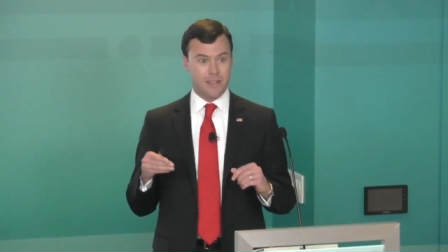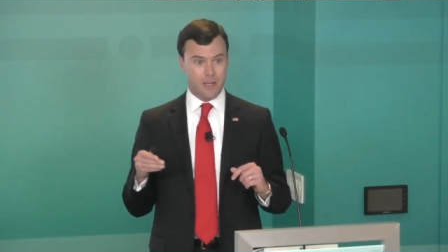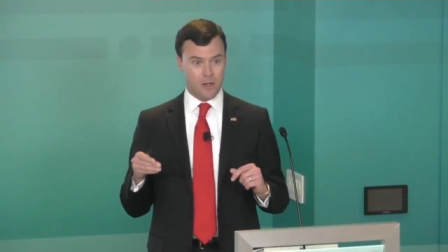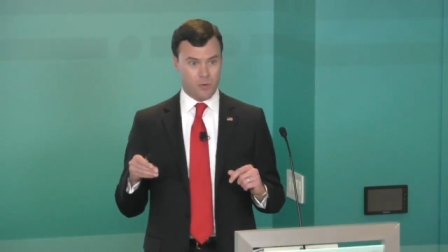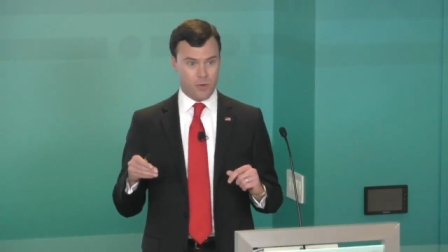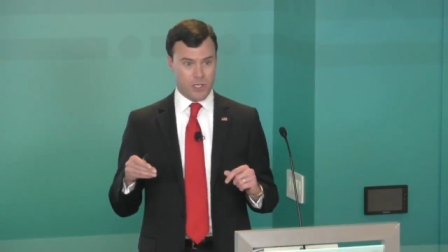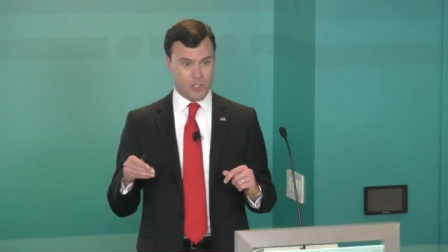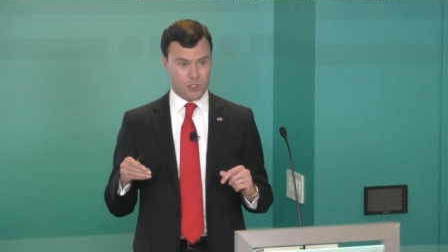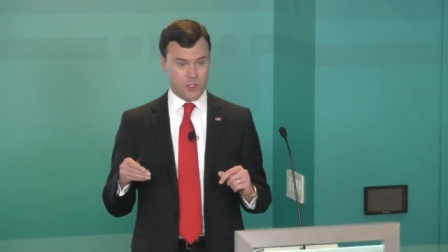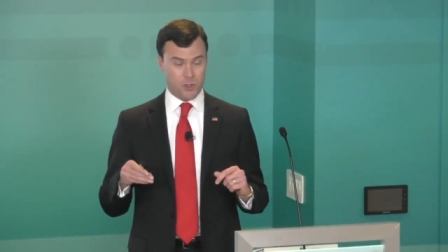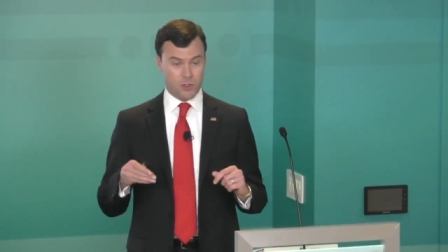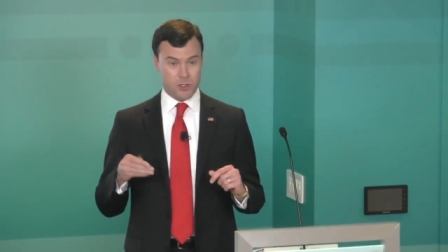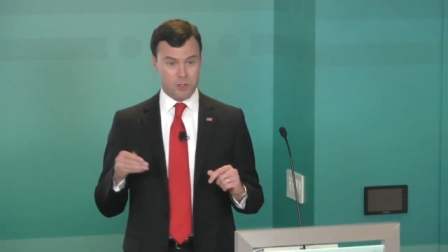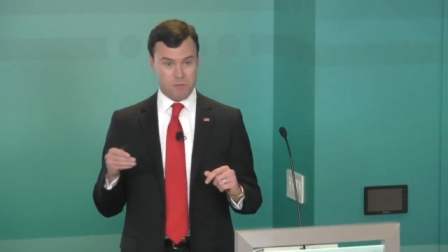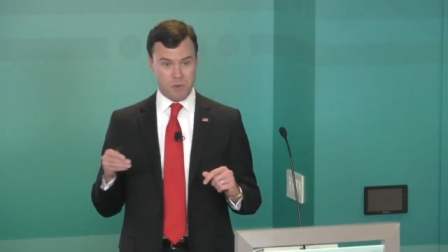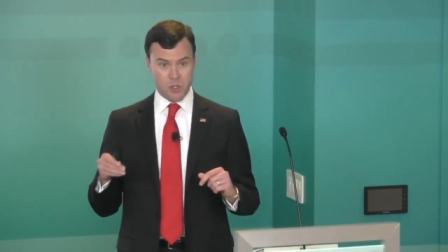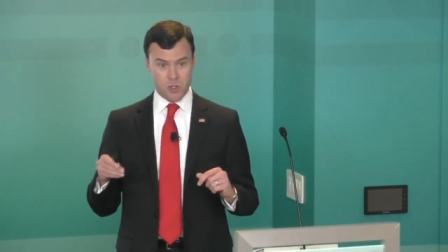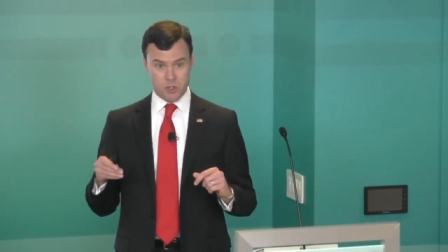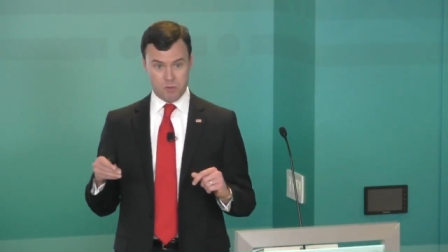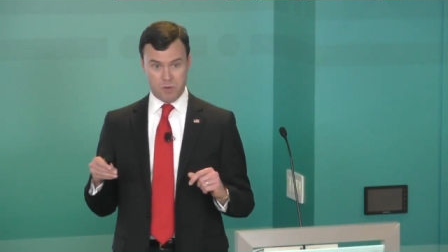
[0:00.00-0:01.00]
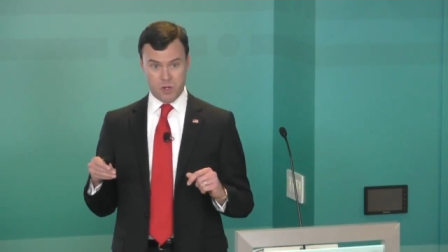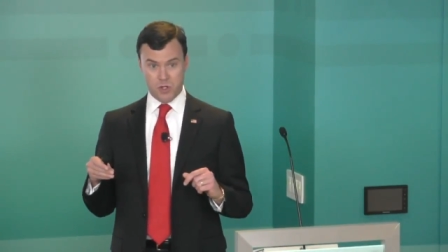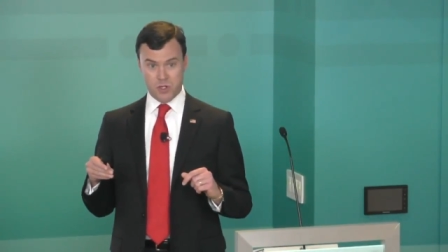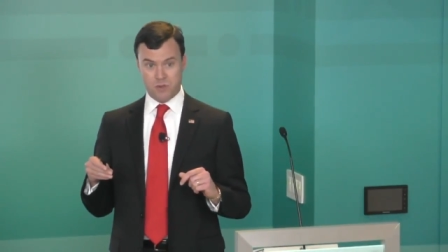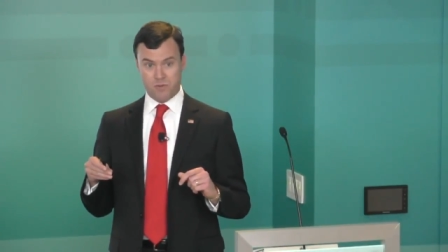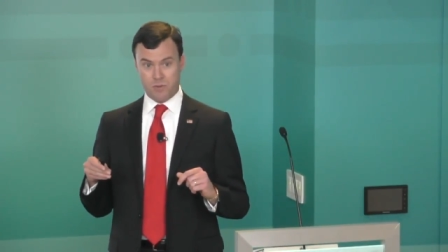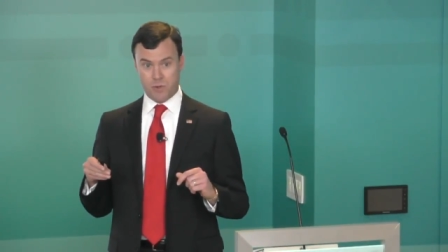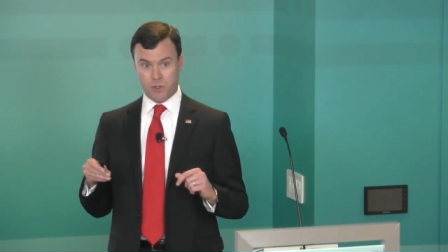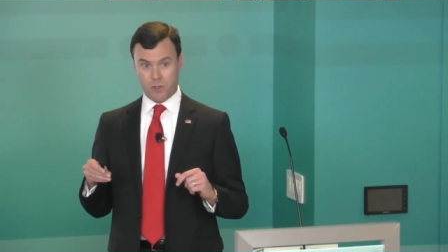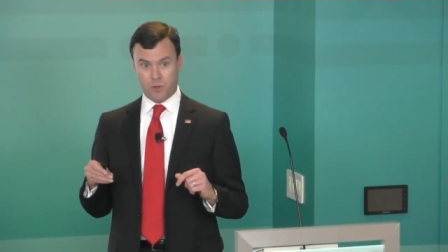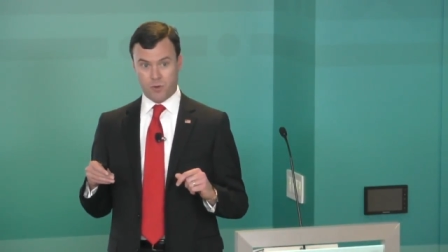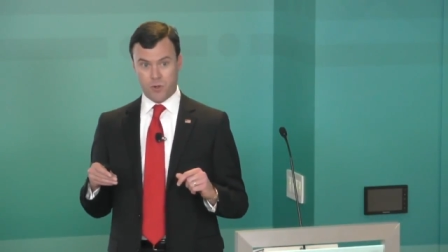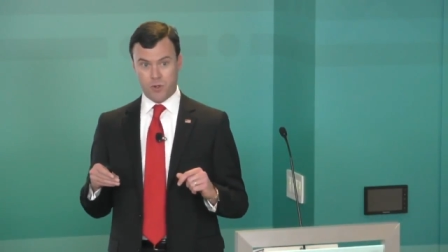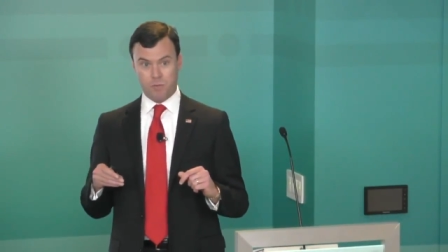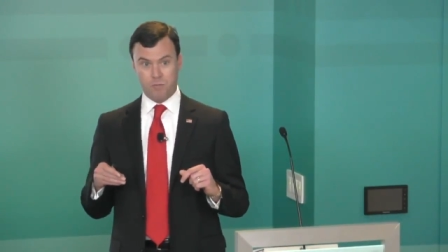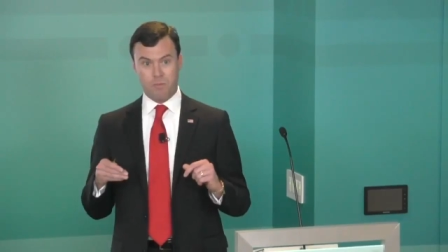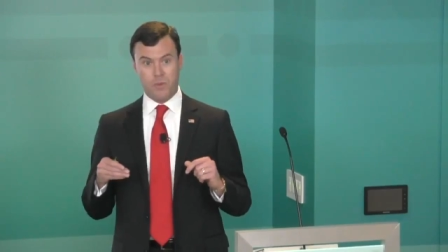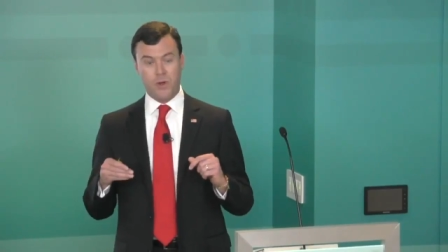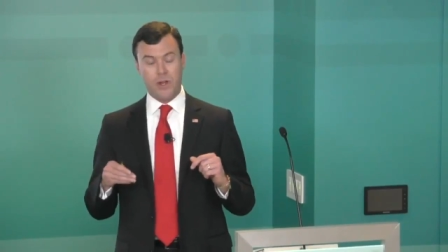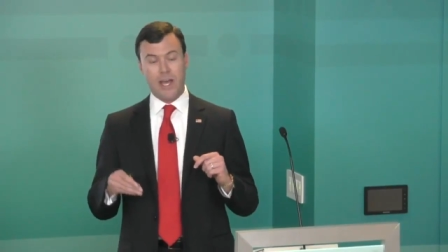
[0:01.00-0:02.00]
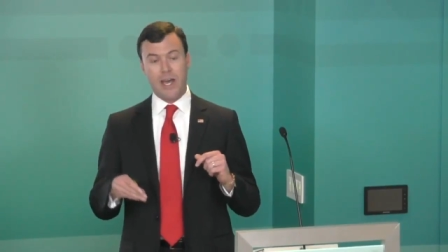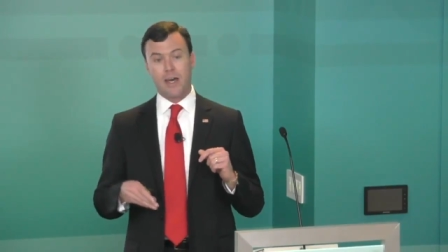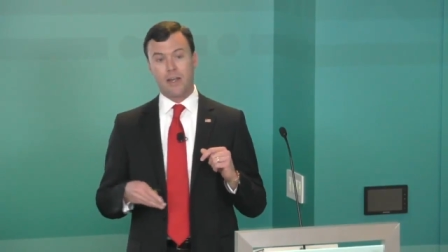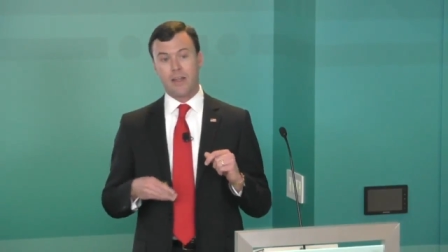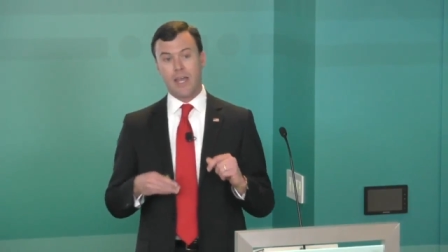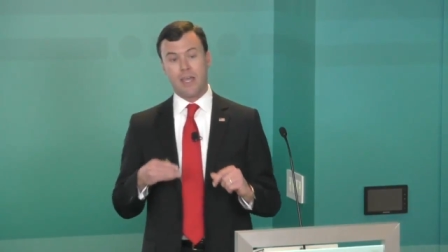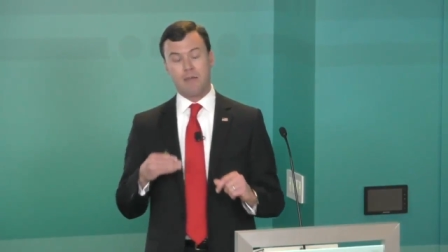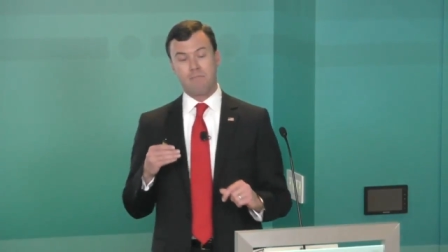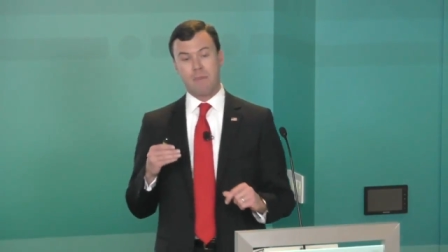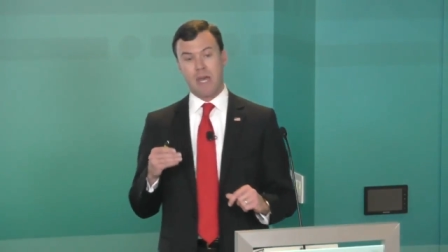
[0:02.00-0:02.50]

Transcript: the original spokesperson for the group, put out a